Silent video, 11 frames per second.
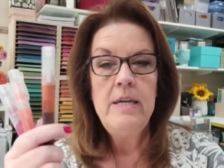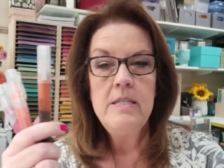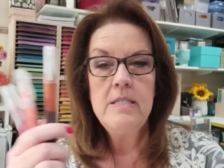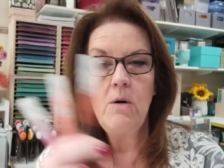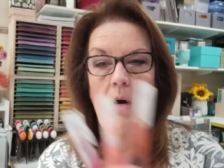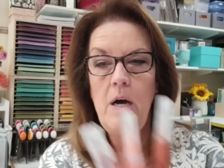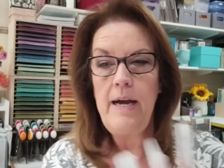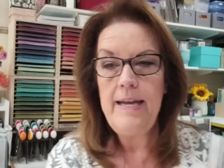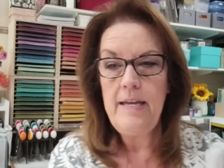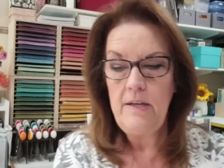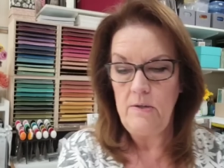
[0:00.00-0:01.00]
So I
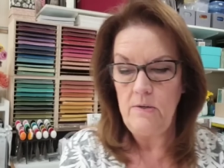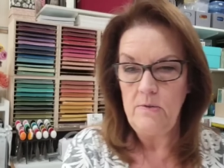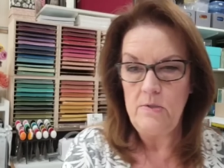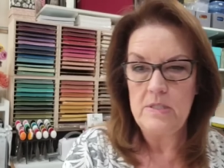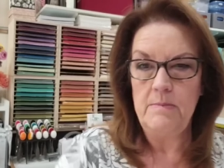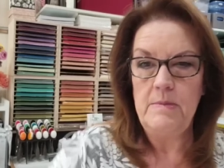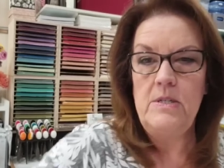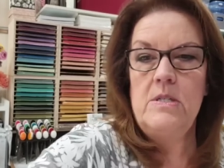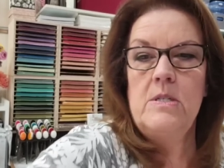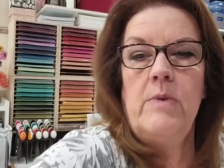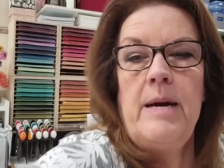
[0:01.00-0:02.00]
use, let me
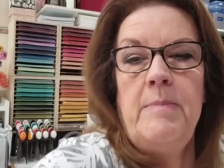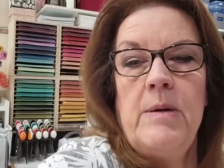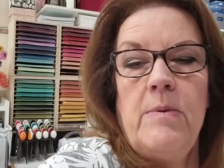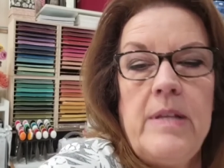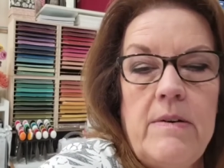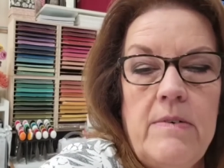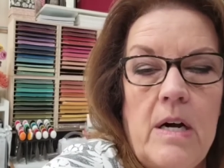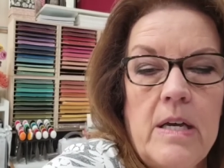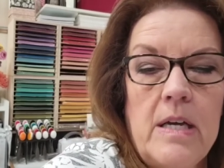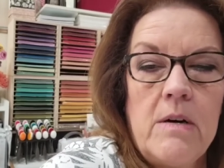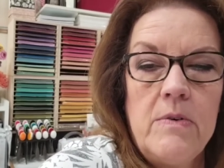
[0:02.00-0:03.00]
just grab it without
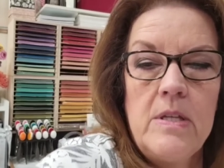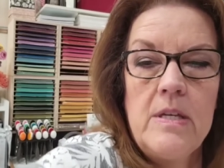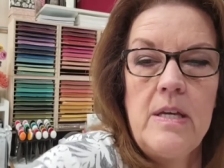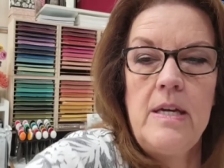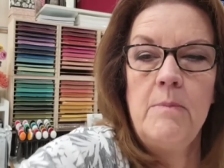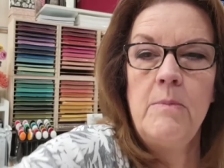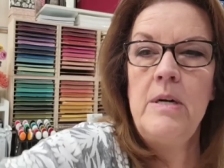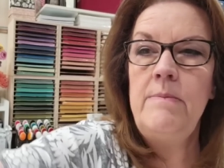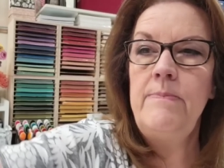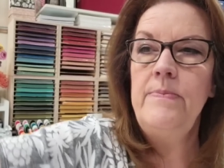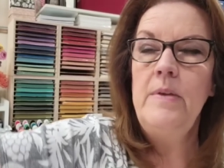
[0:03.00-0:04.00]
knocking over the camera,